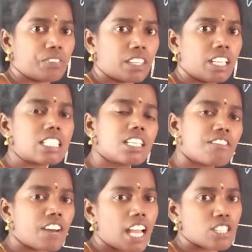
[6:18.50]
it's the
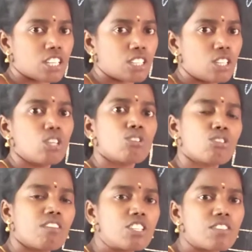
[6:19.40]
fraction. So
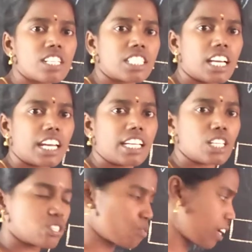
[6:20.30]
which one is the
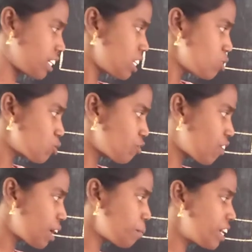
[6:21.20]
greatest one? So
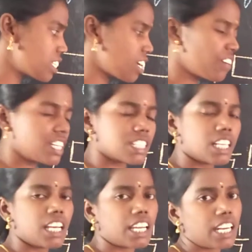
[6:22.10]
5/7 is
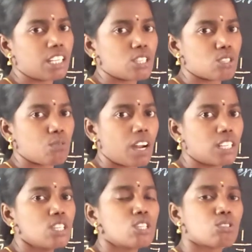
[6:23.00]
the greatest one.
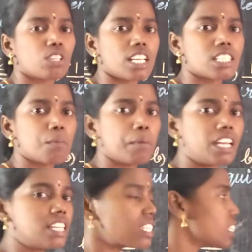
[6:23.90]
So the symbol is